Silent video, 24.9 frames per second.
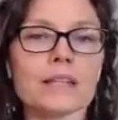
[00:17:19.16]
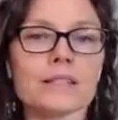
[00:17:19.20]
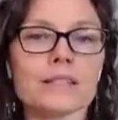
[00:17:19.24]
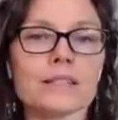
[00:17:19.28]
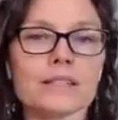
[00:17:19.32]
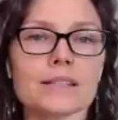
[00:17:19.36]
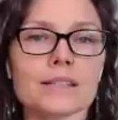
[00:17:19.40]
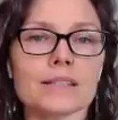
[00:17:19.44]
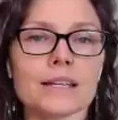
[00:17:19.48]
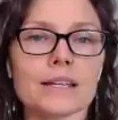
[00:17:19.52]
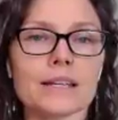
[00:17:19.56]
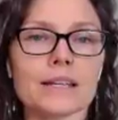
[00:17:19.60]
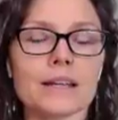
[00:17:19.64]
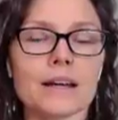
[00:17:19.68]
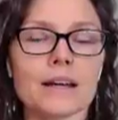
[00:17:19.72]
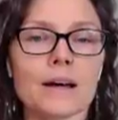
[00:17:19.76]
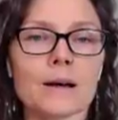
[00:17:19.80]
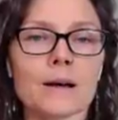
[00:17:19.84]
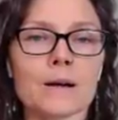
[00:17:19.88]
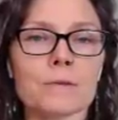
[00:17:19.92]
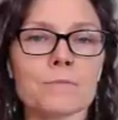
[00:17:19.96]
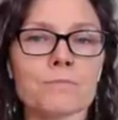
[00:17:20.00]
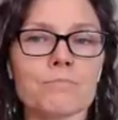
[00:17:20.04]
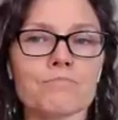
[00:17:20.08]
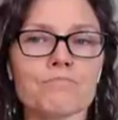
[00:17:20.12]
like,
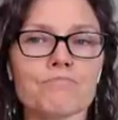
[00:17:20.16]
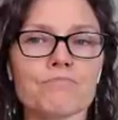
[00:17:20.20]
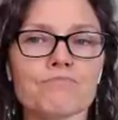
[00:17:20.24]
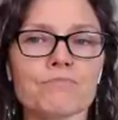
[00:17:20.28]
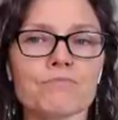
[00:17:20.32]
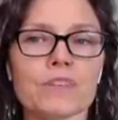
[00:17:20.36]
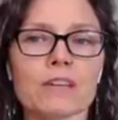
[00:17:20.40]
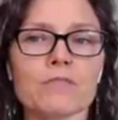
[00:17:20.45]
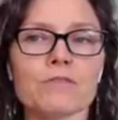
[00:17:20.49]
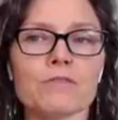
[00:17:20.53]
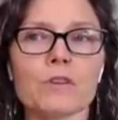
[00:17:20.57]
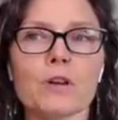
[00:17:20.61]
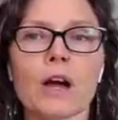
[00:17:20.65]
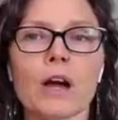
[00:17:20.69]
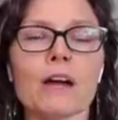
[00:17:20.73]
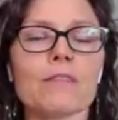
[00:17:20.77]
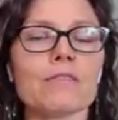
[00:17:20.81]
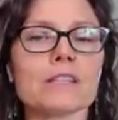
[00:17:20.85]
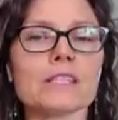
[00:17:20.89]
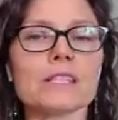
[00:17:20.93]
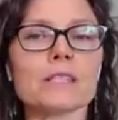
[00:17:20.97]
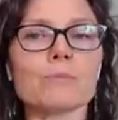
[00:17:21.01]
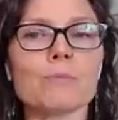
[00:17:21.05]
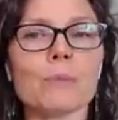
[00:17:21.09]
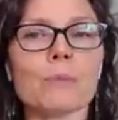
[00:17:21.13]
if you have
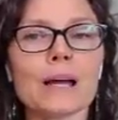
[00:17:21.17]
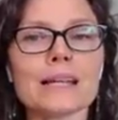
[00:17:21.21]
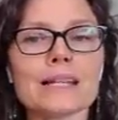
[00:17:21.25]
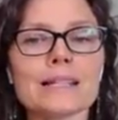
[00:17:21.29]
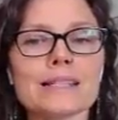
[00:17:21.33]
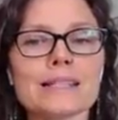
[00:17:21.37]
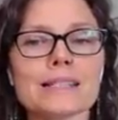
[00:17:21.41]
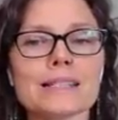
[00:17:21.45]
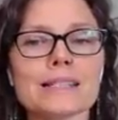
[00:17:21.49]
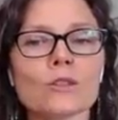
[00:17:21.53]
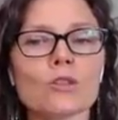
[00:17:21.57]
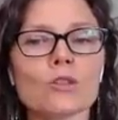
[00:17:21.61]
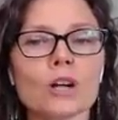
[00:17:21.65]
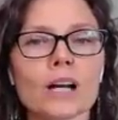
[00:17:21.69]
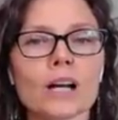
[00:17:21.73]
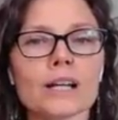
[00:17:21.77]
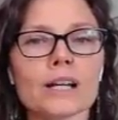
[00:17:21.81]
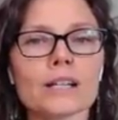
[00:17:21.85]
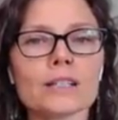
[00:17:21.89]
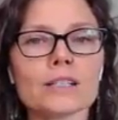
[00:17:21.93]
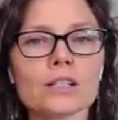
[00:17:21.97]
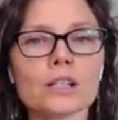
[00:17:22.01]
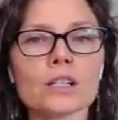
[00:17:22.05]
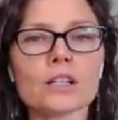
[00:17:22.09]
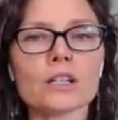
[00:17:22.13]
a spice
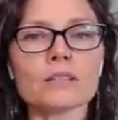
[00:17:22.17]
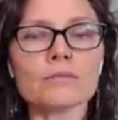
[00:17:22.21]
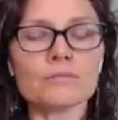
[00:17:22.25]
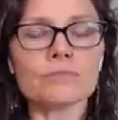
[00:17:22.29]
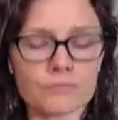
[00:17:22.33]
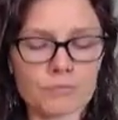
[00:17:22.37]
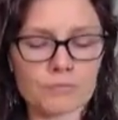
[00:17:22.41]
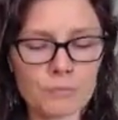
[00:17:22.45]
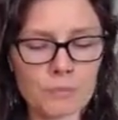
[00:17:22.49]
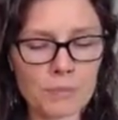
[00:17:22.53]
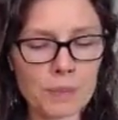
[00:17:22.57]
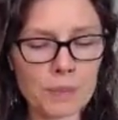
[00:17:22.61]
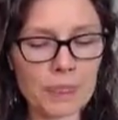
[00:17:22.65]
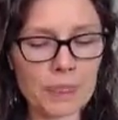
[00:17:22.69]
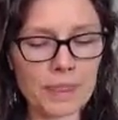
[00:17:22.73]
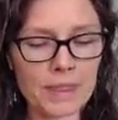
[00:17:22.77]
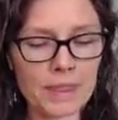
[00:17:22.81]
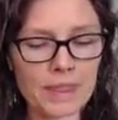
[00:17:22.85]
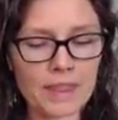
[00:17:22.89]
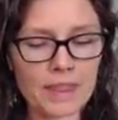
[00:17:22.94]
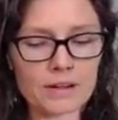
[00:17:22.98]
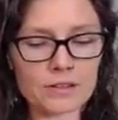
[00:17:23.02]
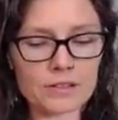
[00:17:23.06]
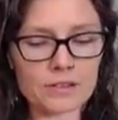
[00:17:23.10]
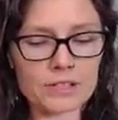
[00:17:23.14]
grinder
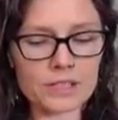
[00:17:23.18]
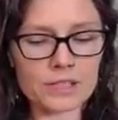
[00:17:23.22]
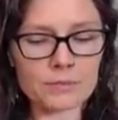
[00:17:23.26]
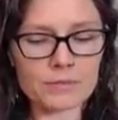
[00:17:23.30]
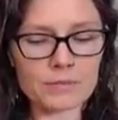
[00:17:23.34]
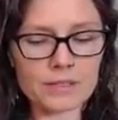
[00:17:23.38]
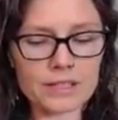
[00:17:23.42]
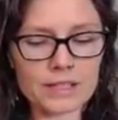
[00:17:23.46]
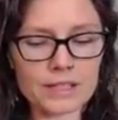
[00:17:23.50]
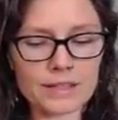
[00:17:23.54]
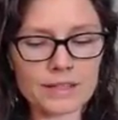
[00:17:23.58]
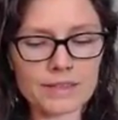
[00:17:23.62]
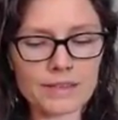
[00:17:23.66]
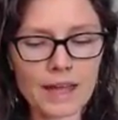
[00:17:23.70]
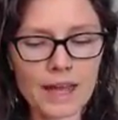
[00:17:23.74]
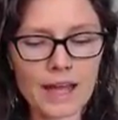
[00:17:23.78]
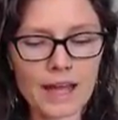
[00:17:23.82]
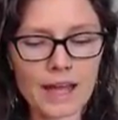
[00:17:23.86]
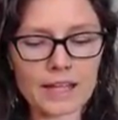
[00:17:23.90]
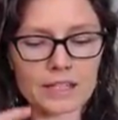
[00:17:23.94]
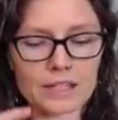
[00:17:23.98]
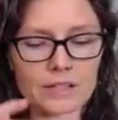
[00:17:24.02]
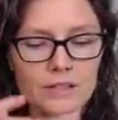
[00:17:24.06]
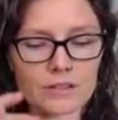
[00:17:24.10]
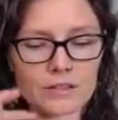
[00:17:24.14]
or something like
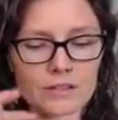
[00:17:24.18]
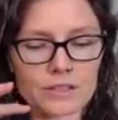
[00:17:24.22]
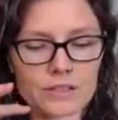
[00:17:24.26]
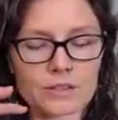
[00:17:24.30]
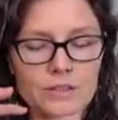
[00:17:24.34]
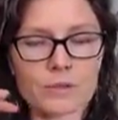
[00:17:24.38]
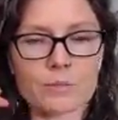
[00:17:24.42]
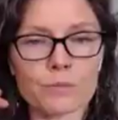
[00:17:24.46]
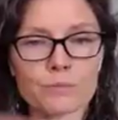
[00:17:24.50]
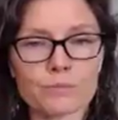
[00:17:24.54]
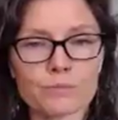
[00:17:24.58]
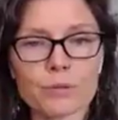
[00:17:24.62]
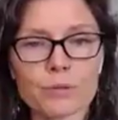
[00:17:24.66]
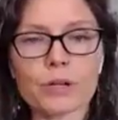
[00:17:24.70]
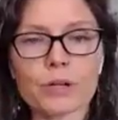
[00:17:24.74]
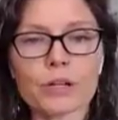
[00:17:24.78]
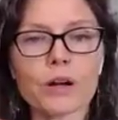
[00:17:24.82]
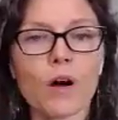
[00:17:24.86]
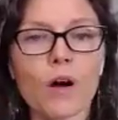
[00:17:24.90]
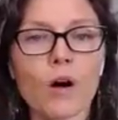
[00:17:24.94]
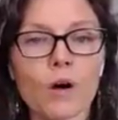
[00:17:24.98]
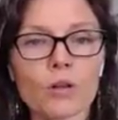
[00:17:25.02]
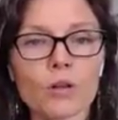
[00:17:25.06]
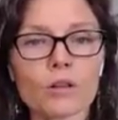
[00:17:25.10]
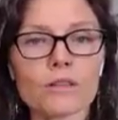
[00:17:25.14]
that, you put
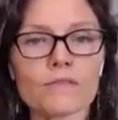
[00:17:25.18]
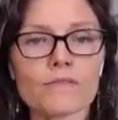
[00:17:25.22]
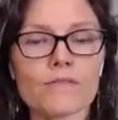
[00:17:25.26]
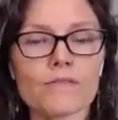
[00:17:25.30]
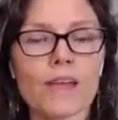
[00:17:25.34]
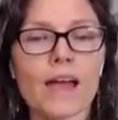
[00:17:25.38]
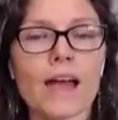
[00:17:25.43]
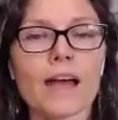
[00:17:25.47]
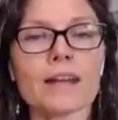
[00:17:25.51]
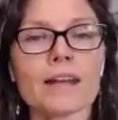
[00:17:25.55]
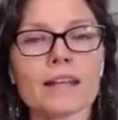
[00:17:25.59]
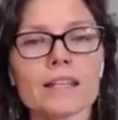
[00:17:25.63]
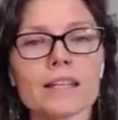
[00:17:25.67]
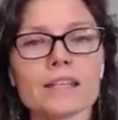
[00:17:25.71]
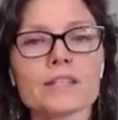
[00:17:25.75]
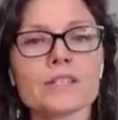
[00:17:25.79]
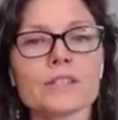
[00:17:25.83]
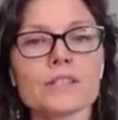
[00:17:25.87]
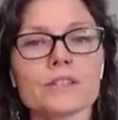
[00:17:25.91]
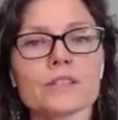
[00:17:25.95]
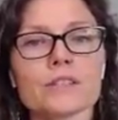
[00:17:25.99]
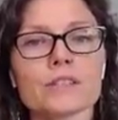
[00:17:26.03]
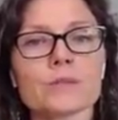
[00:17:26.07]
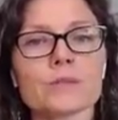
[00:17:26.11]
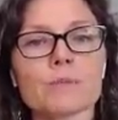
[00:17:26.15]
all of that
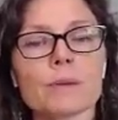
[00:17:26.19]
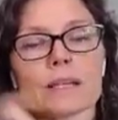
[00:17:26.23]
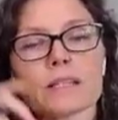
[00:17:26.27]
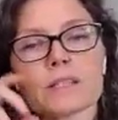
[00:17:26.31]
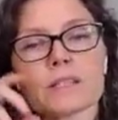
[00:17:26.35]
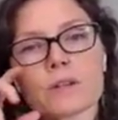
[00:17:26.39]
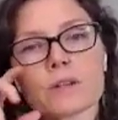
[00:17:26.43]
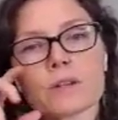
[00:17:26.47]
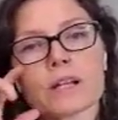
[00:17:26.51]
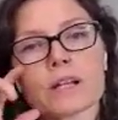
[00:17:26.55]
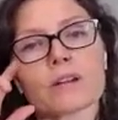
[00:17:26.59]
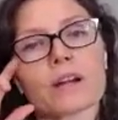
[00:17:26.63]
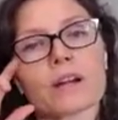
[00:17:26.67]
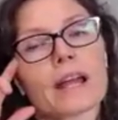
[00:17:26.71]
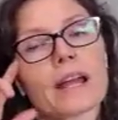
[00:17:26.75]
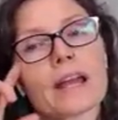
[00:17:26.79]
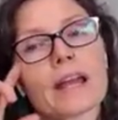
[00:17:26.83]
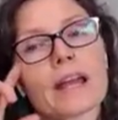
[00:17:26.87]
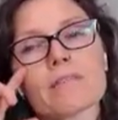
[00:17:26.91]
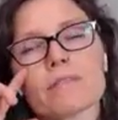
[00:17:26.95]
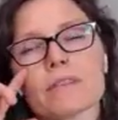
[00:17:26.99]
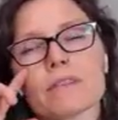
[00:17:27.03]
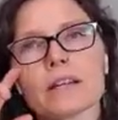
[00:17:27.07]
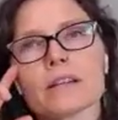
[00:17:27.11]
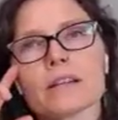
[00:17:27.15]
into the spice grinder. I
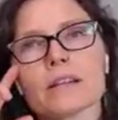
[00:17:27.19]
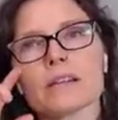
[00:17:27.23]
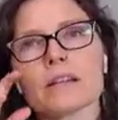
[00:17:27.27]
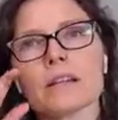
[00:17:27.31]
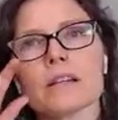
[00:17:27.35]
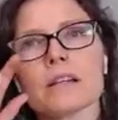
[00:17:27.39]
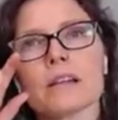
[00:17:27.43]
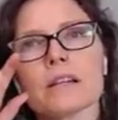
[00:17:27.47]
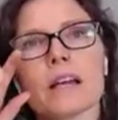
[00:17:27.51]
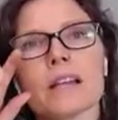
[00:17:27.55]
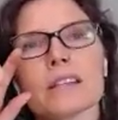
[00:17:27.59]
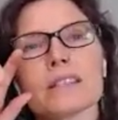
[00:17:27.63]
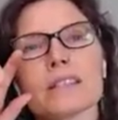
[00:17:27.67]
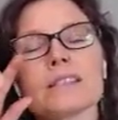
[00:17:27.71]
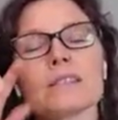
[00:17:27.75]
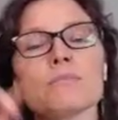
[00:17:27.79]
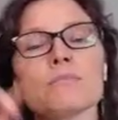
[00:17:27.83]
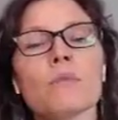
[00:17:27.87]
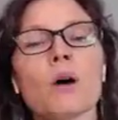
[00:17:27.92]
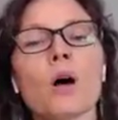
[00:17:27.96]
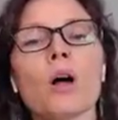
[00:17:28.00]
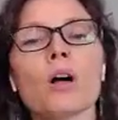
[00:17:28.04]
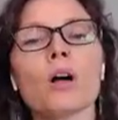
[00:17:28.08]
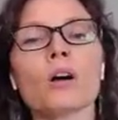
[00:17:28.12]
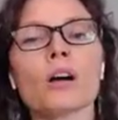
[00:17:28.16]
have a
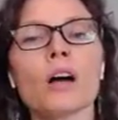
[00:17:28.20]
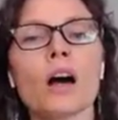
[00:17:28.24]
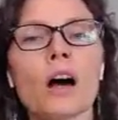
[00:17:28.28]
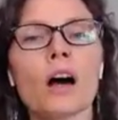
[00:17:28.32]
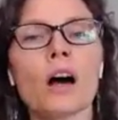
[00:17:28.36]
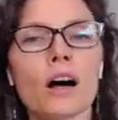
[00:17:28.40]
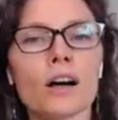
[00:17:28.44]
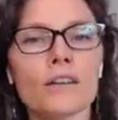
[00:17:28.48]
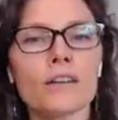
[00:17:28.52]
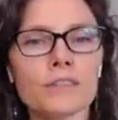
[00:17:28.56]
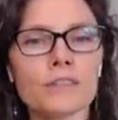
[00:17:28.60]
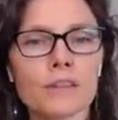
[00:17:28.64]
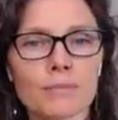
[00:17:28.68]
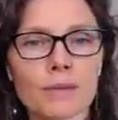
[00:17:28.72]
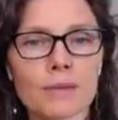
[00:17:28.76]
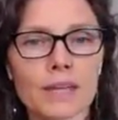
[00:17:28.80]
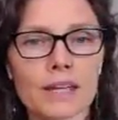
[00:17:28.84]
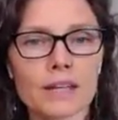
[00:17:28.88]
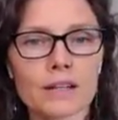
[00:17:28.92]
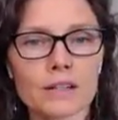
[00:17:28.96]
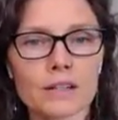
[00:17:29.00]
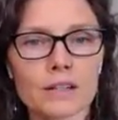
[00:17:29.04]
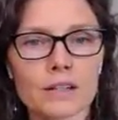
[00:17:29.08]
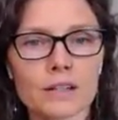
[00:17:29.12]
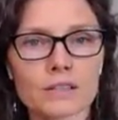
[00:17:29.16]
small coffee
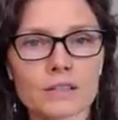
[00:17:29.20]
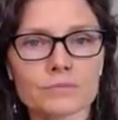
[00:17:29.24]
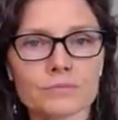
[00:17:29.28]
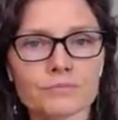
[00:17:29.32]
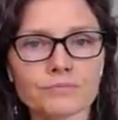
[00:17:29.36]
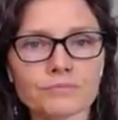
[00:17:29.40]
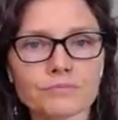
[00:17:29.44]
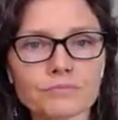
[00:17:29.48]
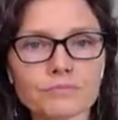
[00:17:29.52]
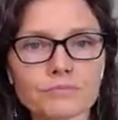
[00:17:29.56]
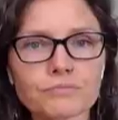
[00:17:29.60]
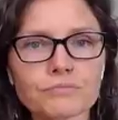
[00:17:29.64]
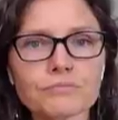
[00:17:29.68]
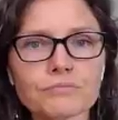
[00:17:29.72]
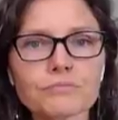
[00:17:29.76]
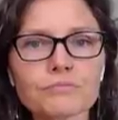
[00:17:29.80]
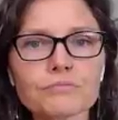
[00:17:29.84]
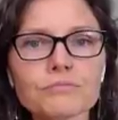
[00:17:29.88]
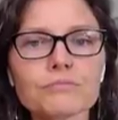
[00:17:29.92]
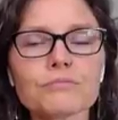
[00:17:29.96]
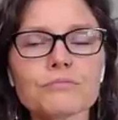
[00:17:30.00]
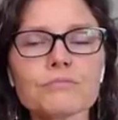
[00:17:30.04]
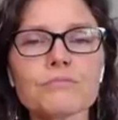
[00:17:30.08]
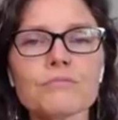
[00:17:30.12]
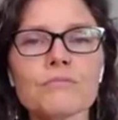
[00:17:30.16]
maker,
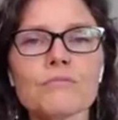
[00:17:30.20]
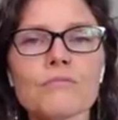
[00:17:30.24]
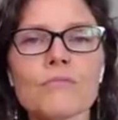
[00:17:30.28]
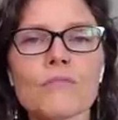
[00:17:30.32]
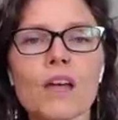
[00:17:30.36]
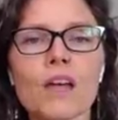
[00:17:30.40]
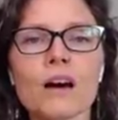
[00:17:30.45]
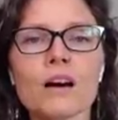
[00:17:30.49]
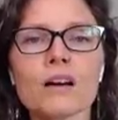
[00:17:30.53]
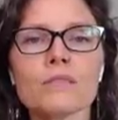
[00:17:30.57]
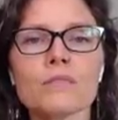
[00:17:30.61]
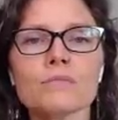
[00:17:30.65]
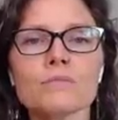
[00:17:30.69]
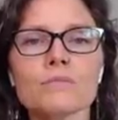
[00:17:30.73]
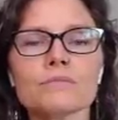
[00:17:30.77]
a